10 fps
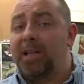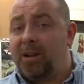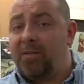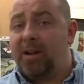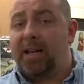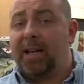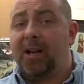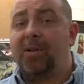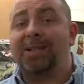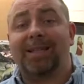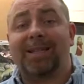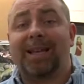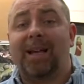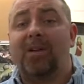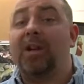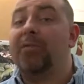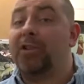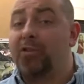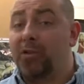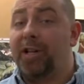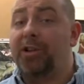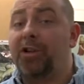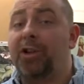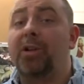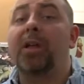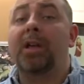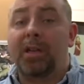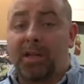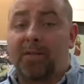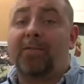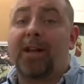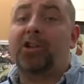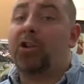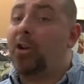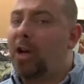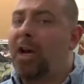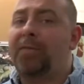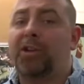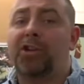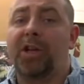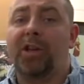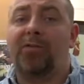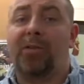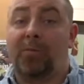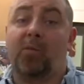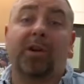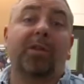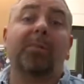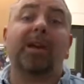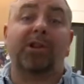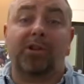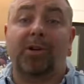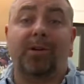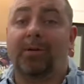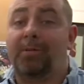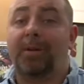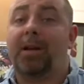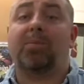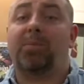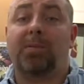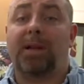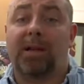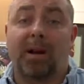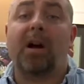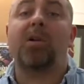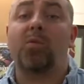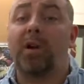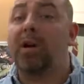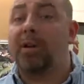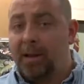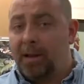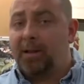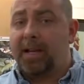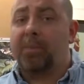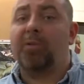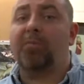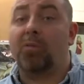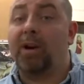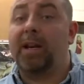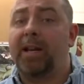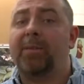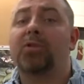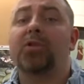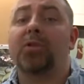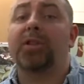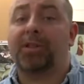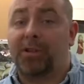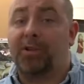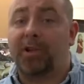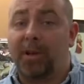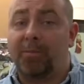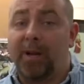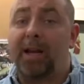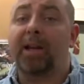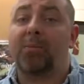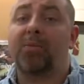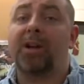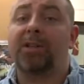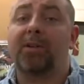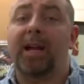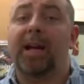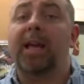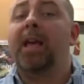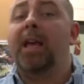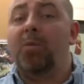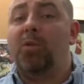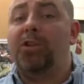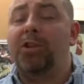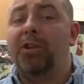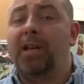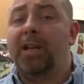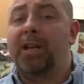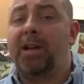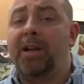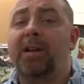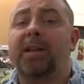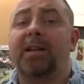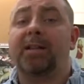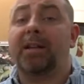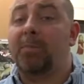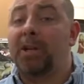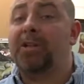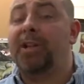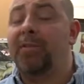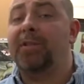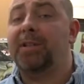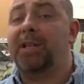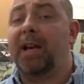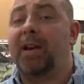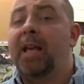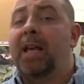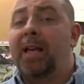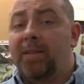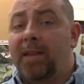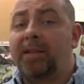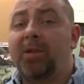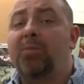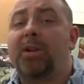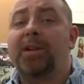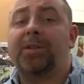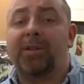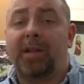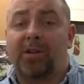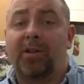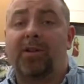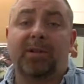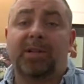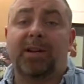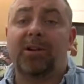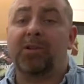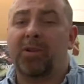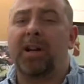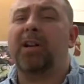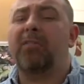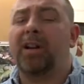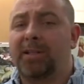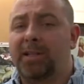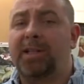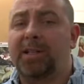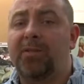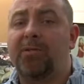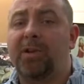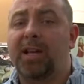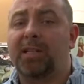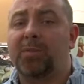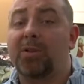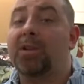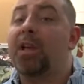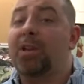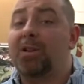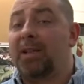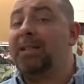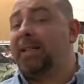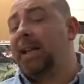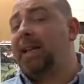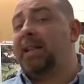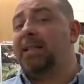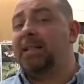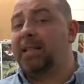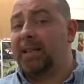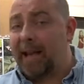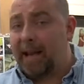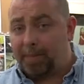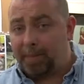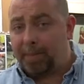to hear right now is the sound of a traditional, conventional, off-the-shelf from one of the major hardware type of brand name stores that you're going to buy a compressor at. What you're going to hear is a much different sound. This compressor that you're going to hear is rated around 64 decibels. So let's take a listen to that.